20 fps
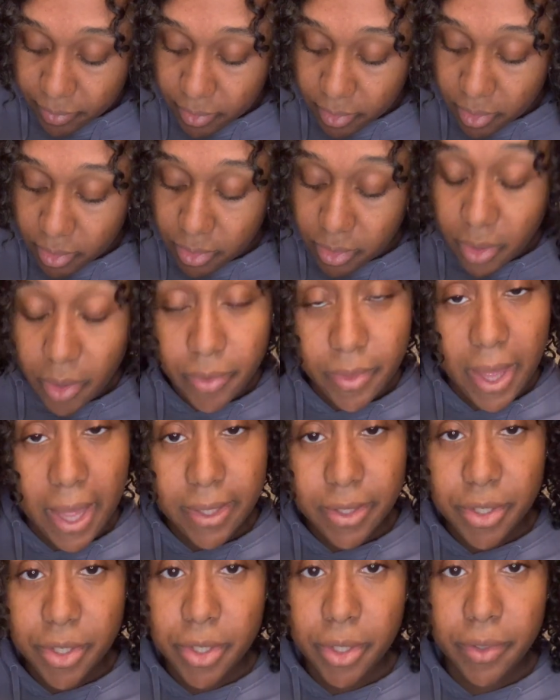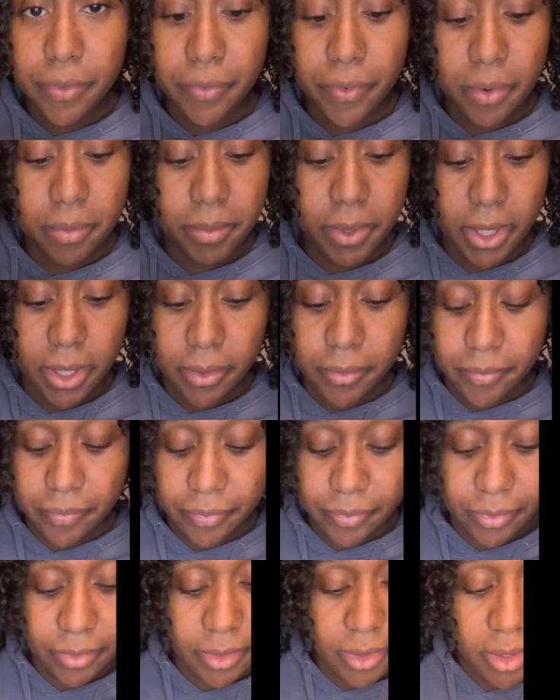so that's good for me.
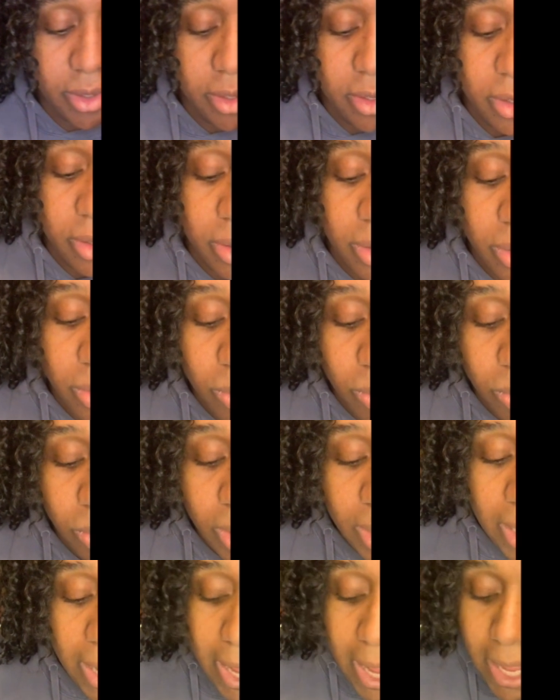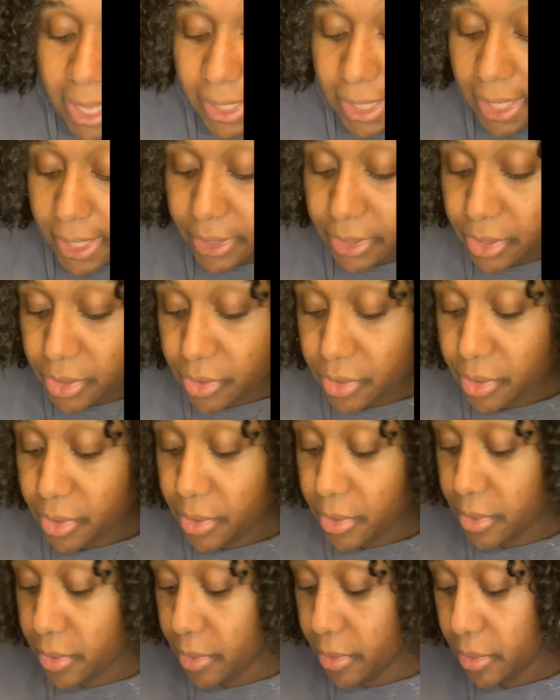What I like to
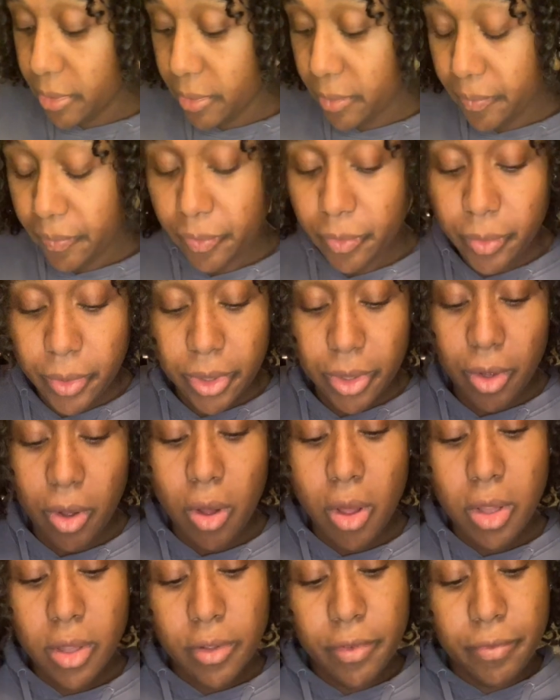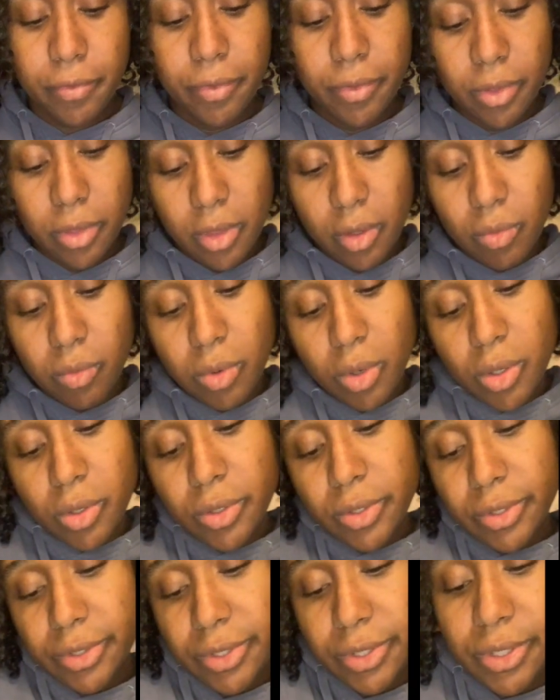do with all of the
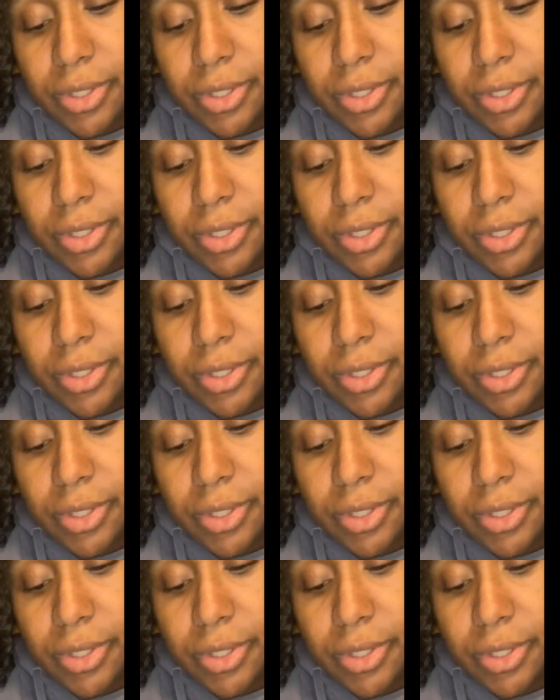rolls,